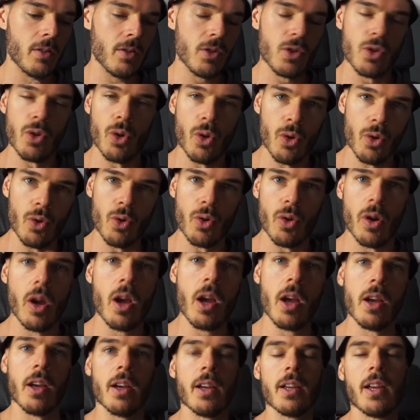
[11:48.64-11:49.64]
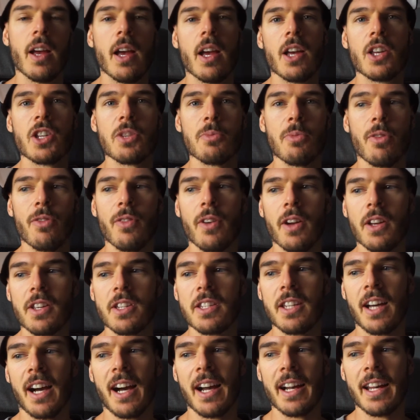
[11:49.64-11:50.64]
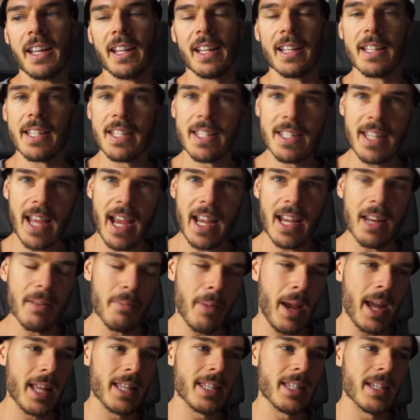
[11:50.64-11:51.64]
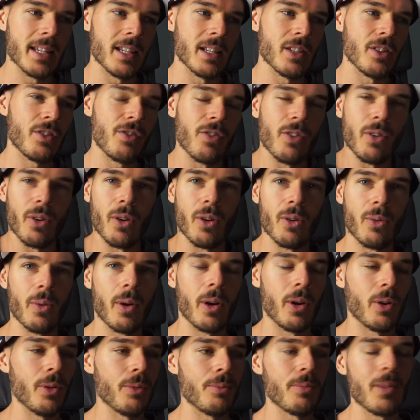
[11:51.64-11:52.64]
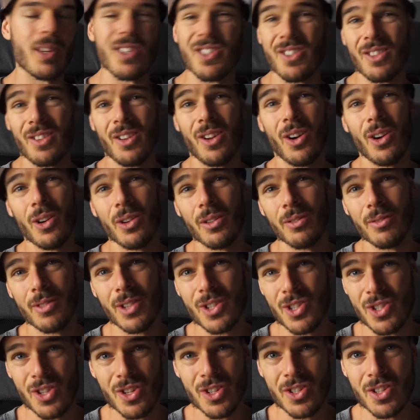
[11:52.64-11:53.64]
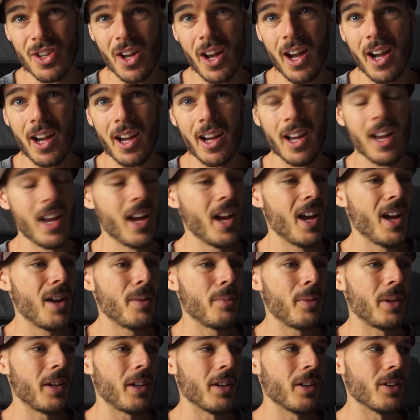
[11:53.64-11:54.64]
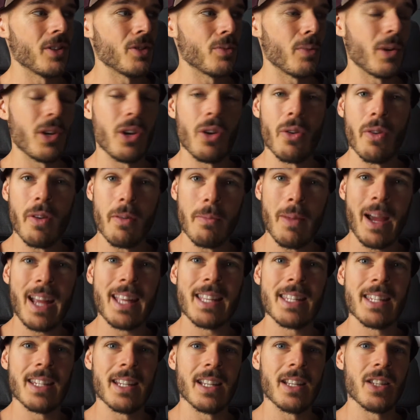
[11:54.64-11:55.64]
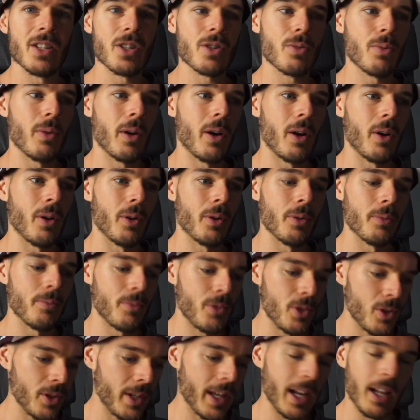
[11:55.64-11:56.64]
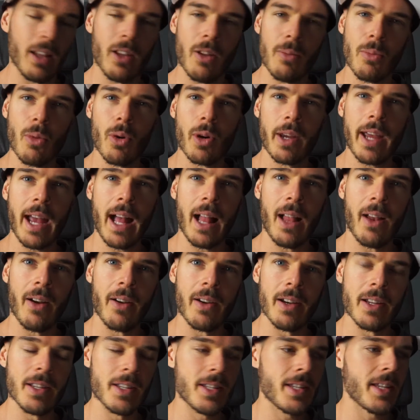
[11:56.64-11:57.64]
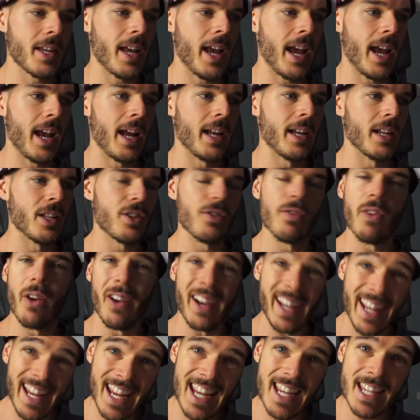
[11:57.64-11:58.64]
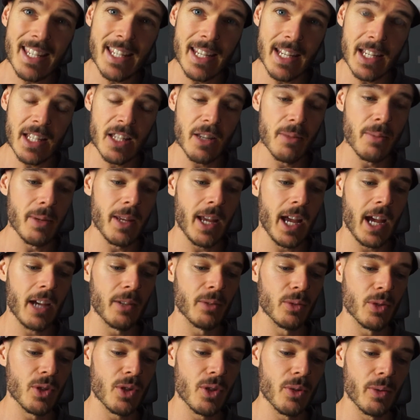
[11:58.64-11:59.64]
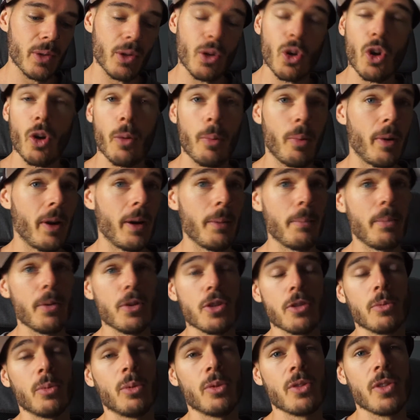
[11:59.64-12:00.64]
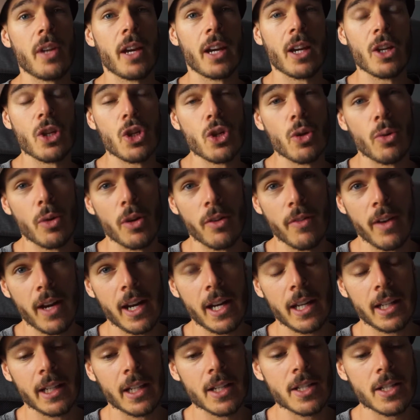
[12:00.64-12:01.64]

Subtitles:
do some reverse dieting and stay in maintenance for, well, as long as you desire. Because when you're in maintenance, well, you get a lot more calories, and it's very easy to be able to incorporate principles like intuitive eating,